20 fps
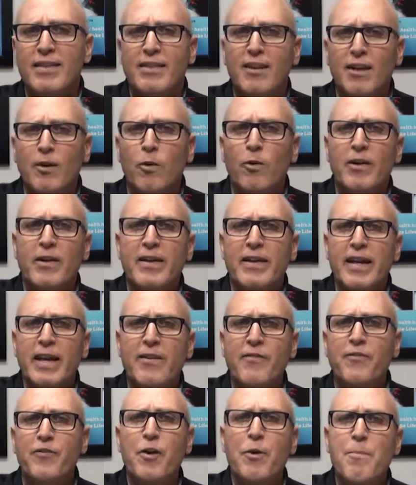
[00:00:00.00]
the
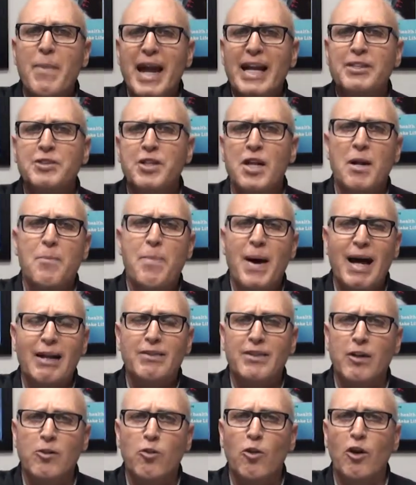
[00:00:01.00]
information
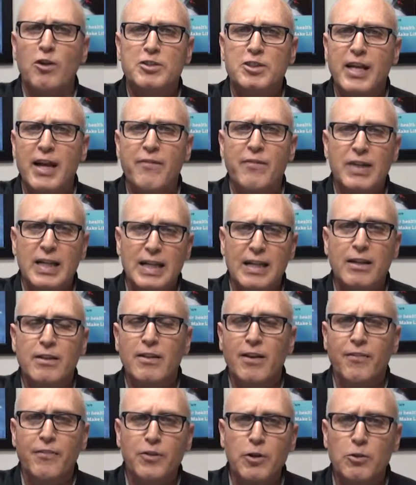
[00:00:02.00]
about their longevity
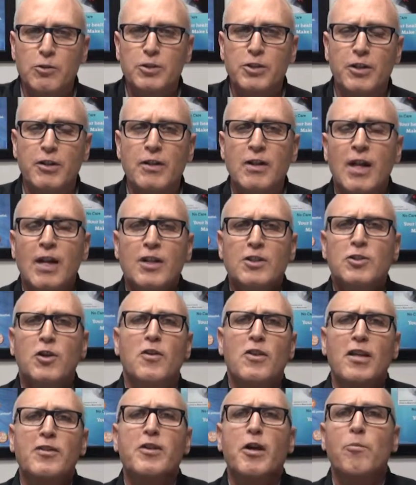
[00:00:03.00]
in the future,
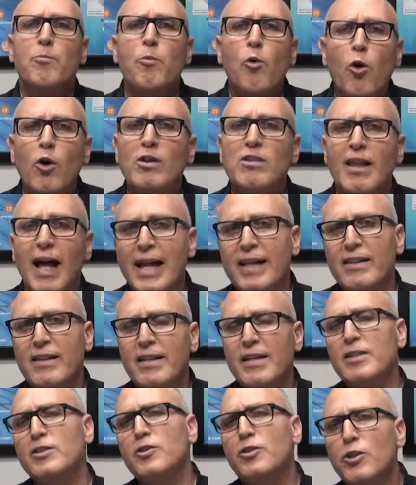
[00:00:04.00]
so that they're more
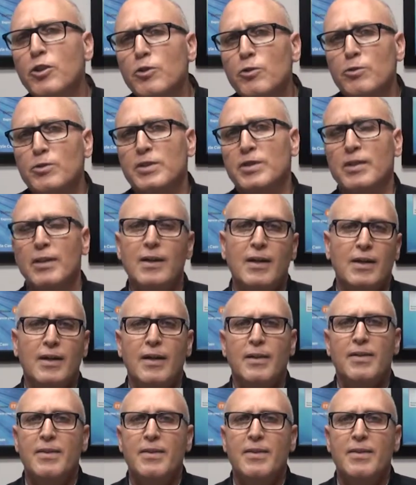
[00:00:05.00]
likely to choose